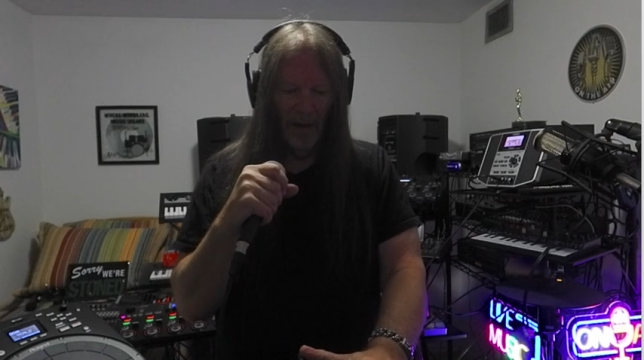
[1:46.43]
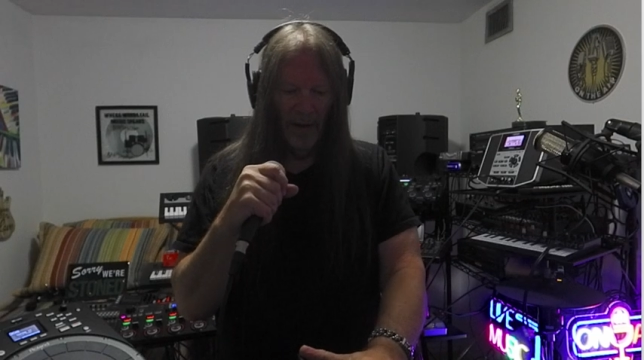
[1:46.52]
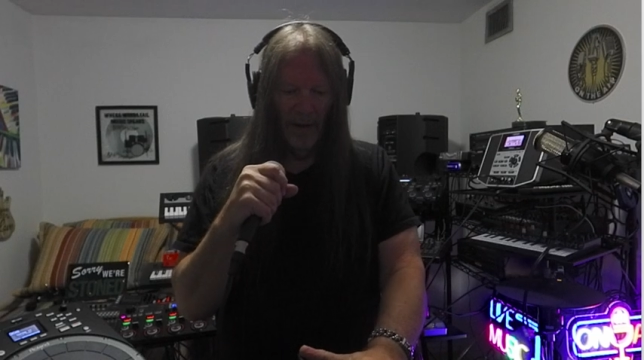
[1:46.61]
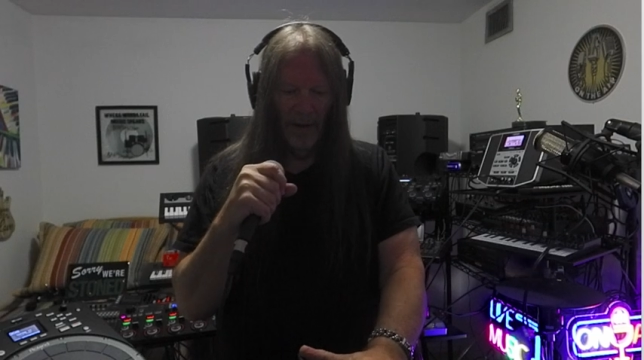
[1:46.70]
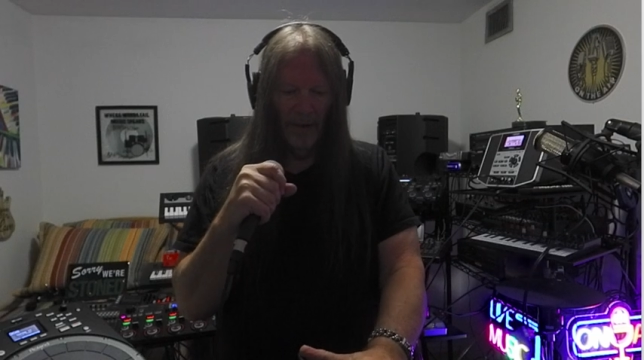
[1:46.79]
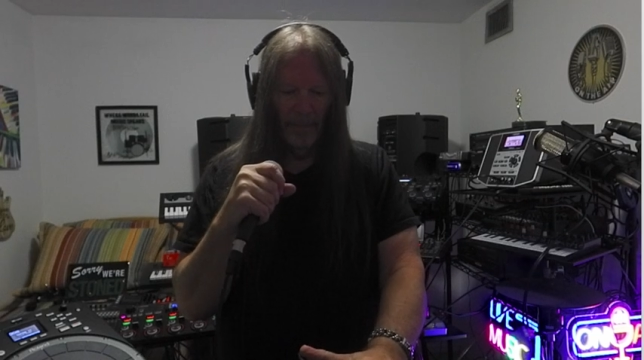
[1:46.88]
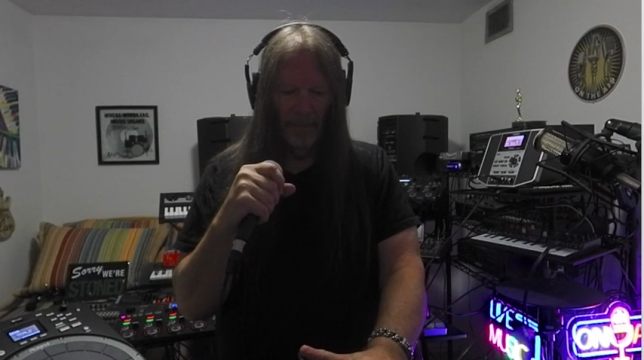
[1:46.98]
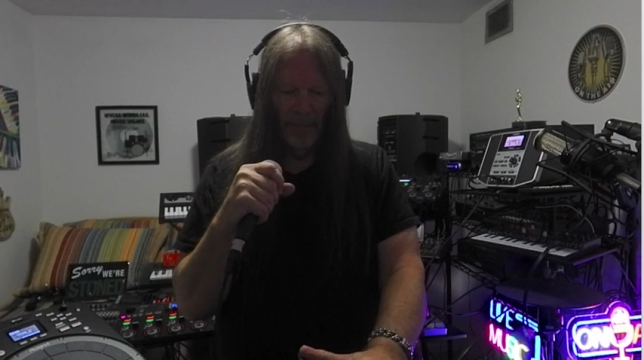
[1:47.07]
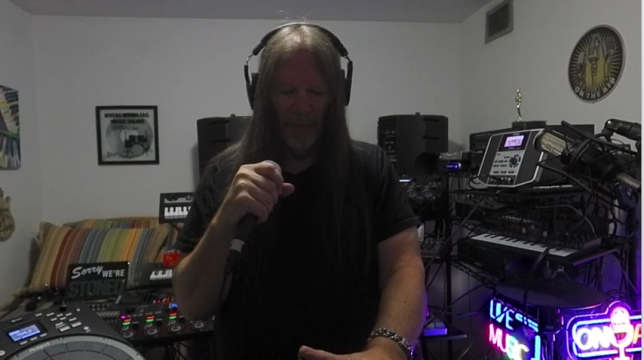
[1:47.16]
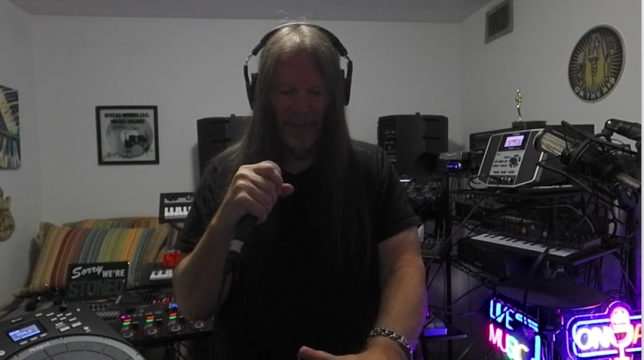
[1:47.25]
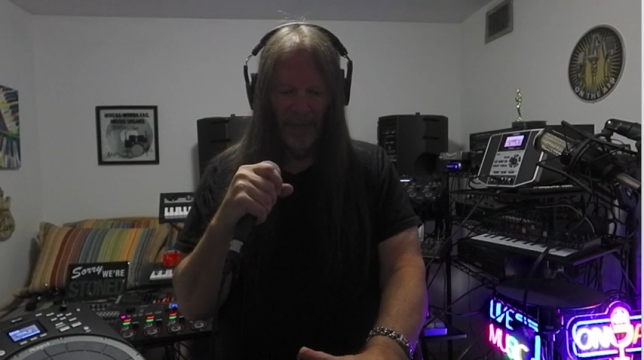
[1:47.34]
um,
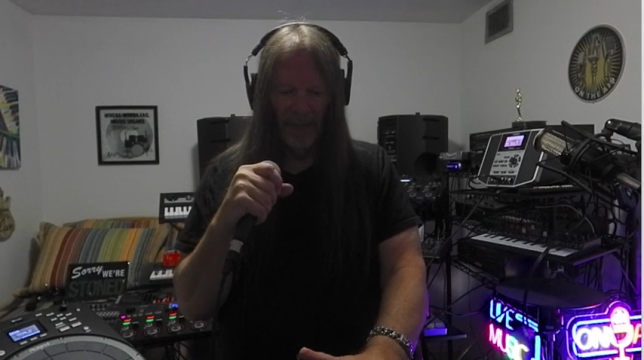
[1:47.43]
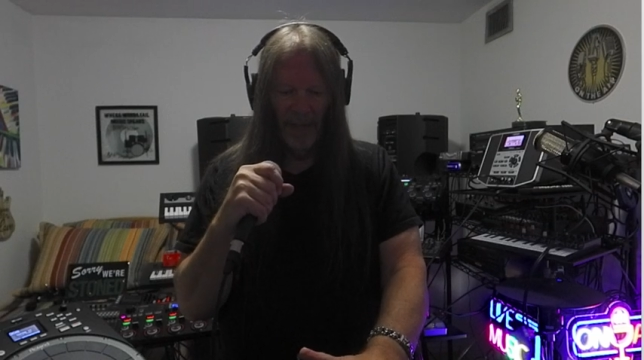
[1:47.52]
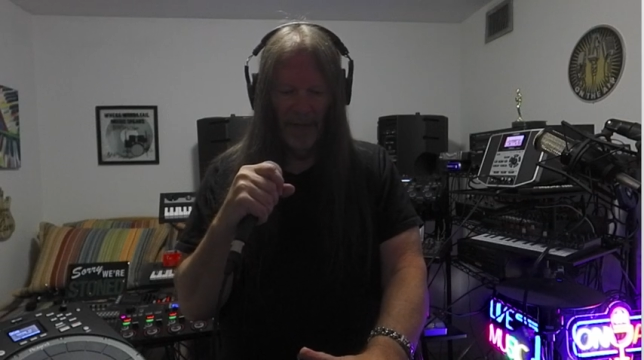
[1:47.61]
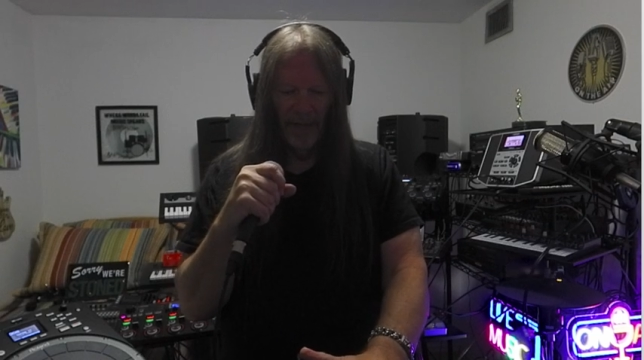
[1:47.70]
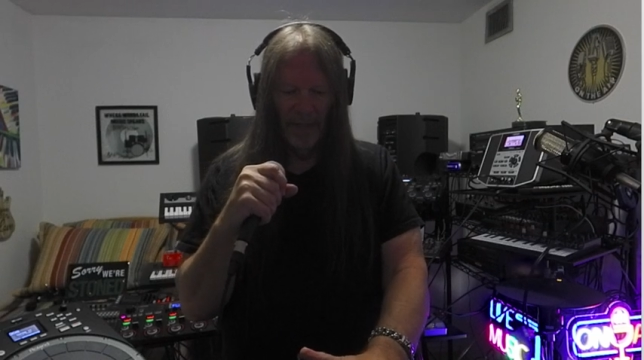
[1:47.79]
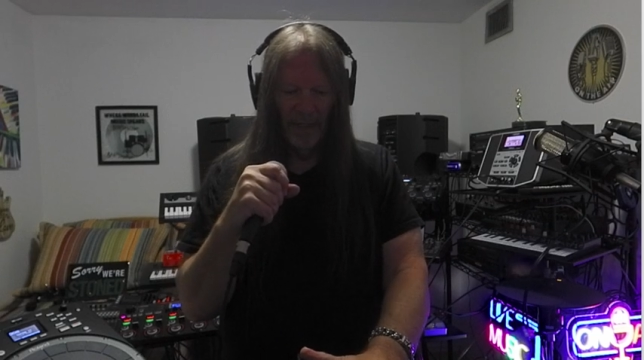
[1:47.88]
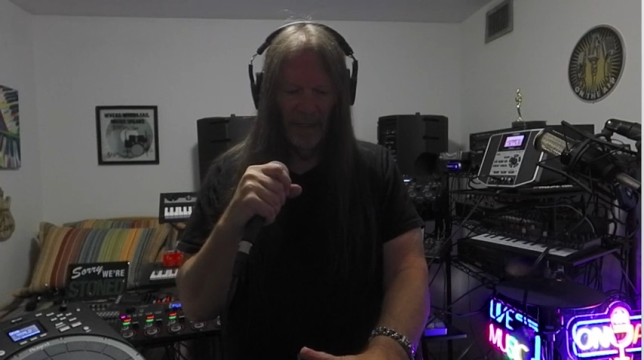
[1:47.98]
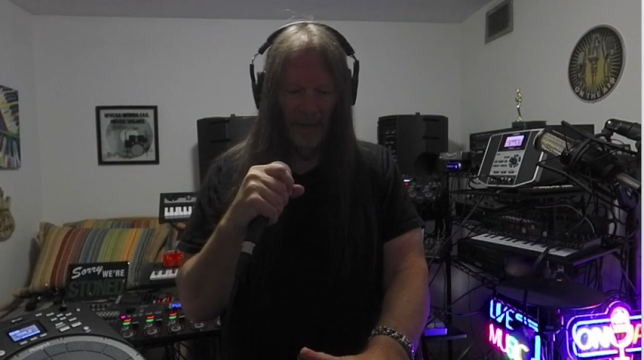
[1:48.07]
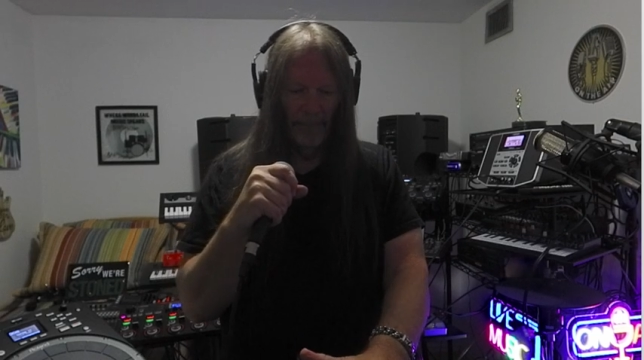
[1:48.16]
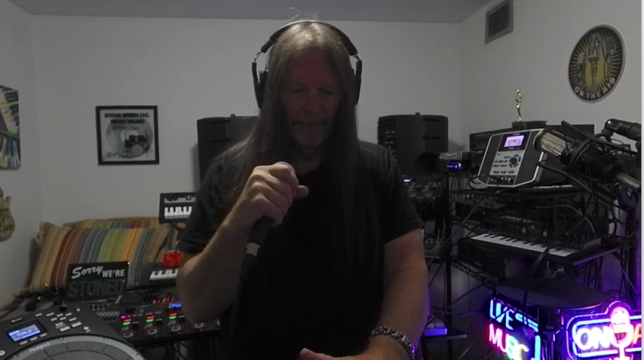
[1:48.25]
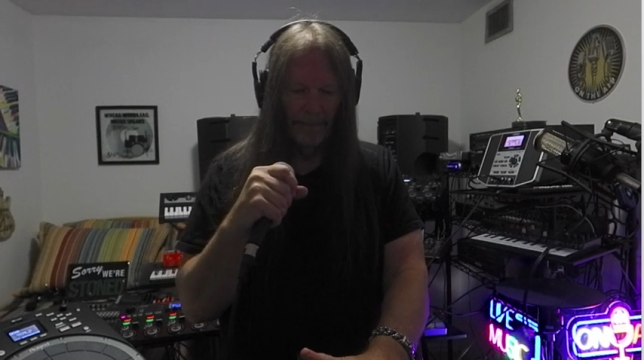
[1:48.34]
they uh,